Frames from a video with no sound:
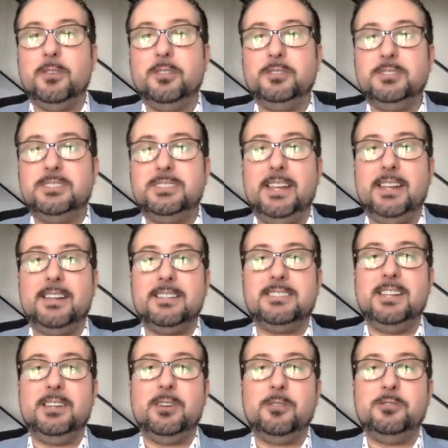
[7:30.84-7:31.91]
us have seen
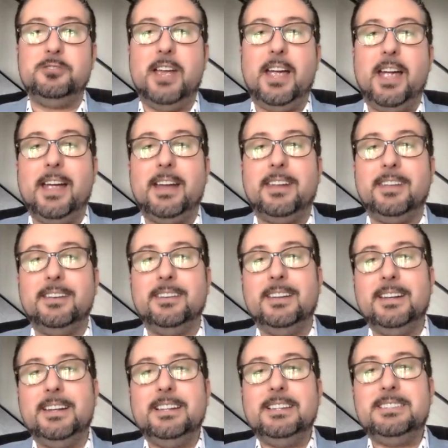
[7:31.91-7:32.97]
Casino Jack and
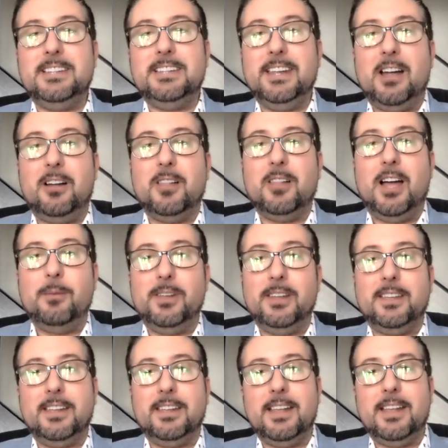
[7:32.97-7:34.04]
see how lobbying
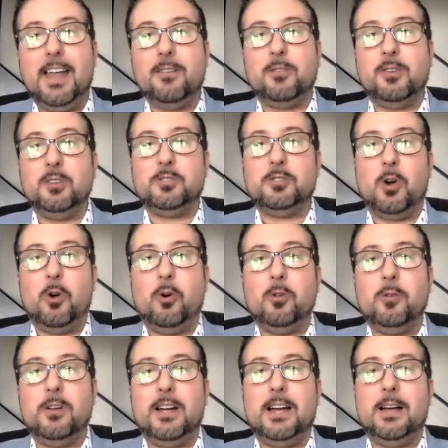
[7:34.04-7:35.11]
can get out of
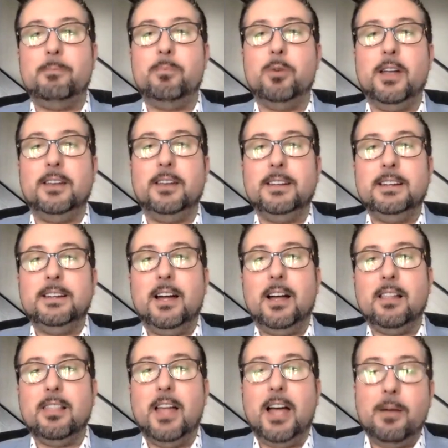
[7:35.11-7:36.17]
control. But
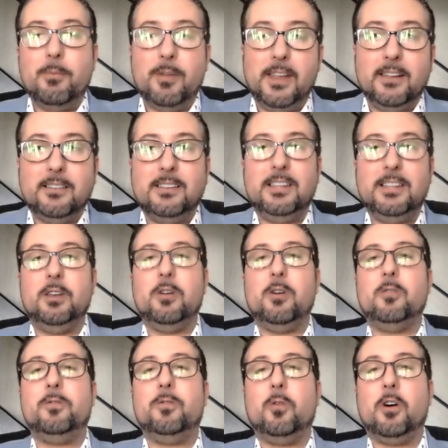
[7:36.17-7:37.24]
lobbying,
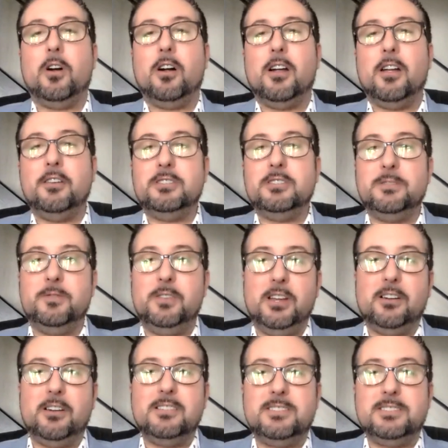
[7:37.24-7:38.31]
for hundreds of
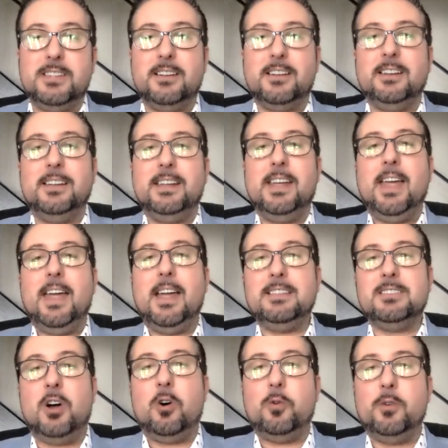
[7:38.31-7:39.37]
years
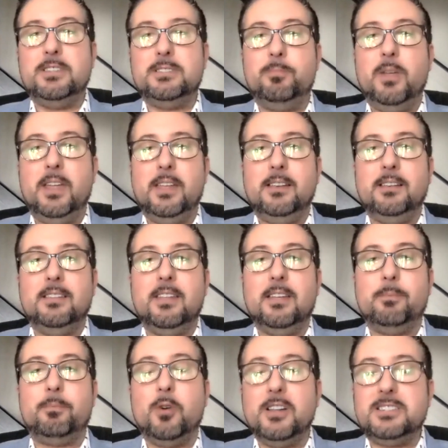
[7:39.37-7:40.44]
has always been the
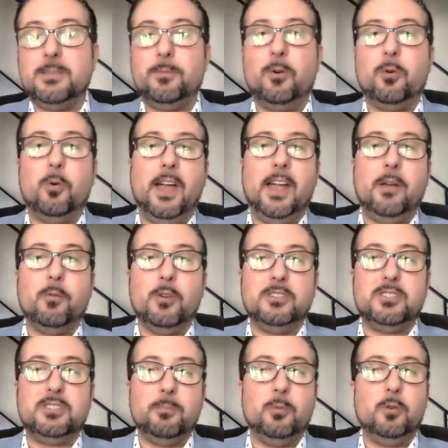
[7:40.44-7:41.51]
principal way
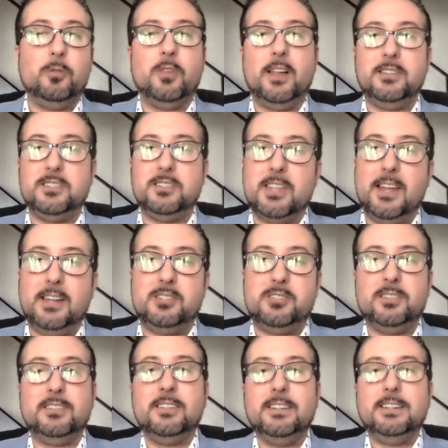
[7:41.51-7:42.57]
which to move
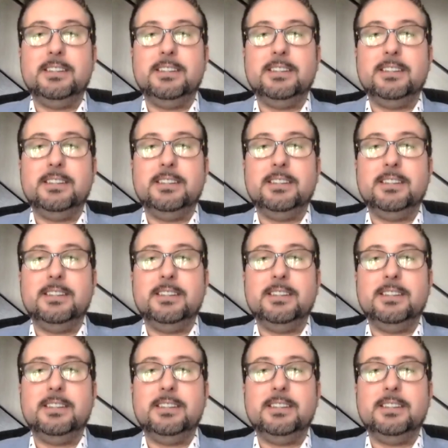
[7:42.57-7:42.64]
legislation.